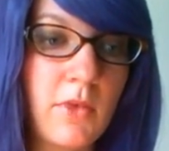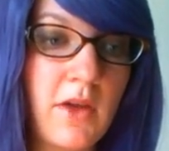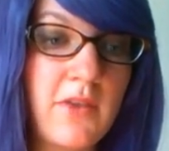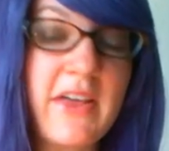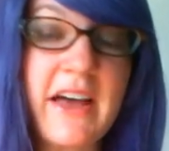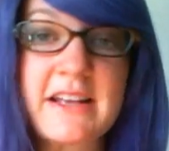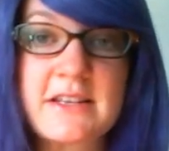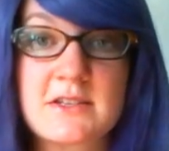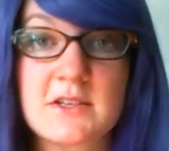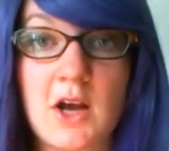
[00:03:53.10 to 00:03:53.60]

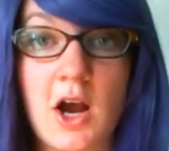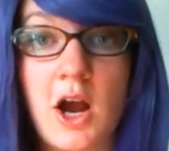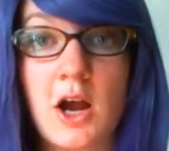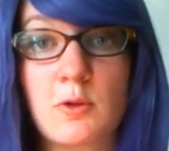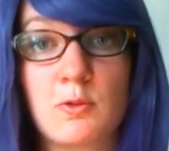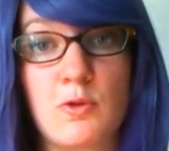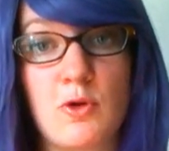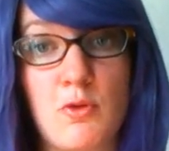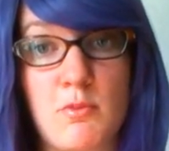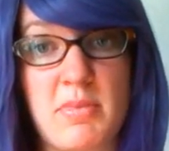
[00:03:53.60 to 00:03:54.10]
that
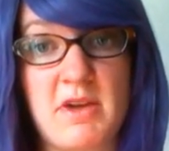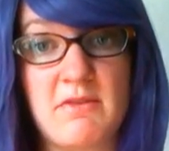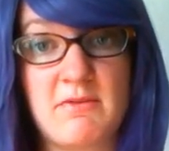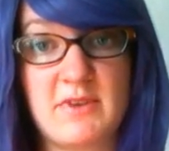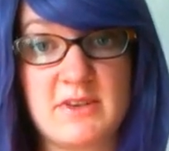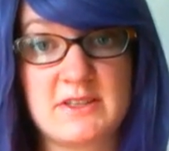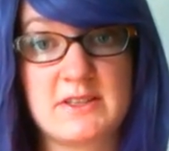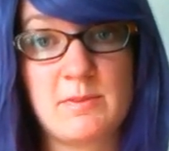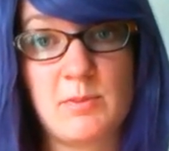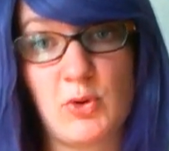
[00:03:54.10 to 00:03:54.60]
scar won't be
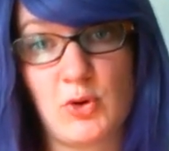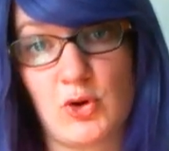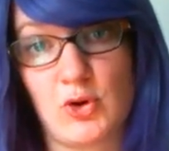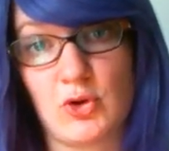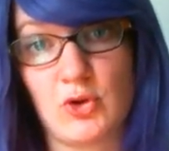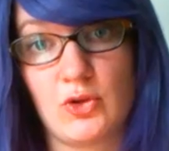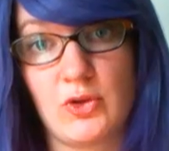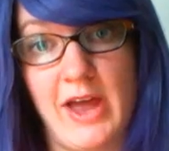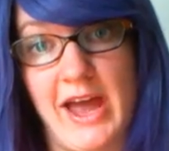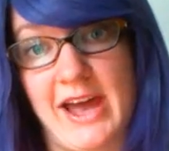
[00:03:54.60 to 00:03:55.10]

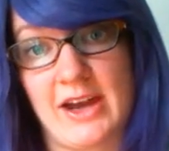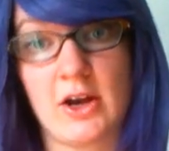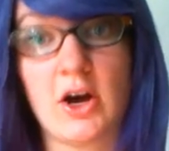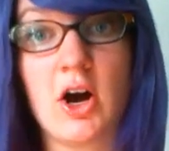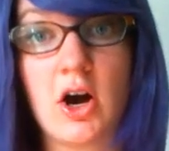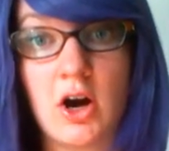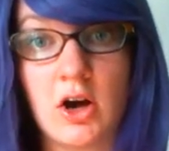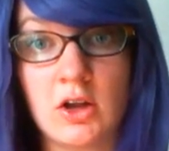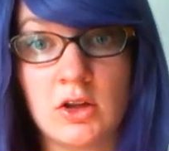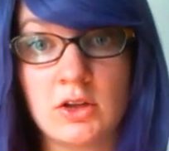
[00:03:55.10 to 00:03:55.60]
visible at
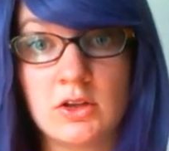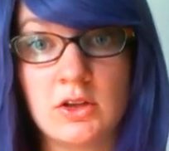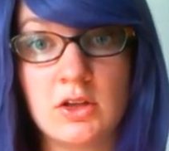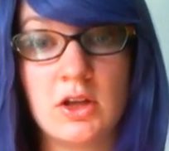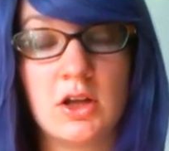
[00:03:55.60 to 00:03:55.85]
all.